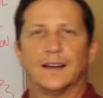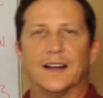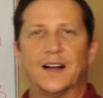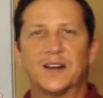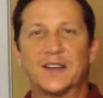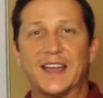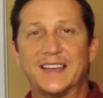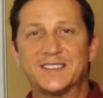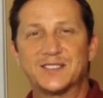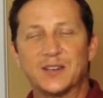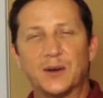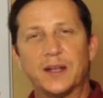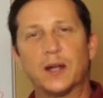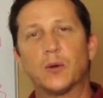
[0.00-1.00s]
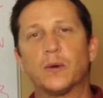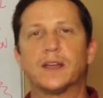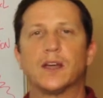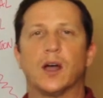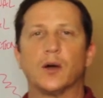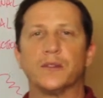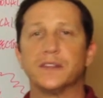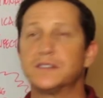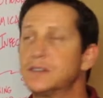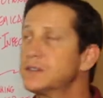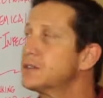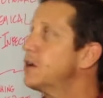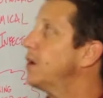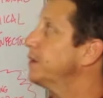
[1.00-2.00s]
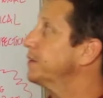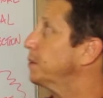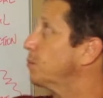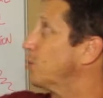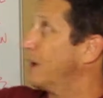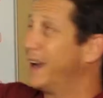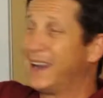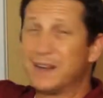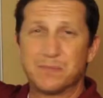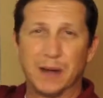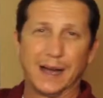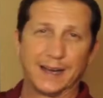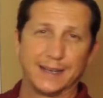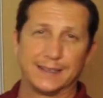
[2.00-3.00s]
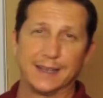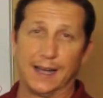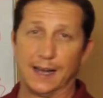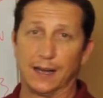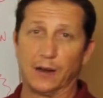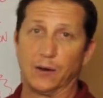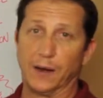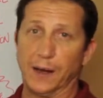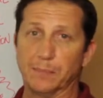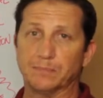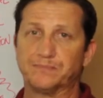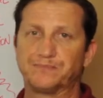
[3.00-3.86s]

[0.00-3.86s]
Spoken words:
Okay, so here we go. This is called the brain-body diagram.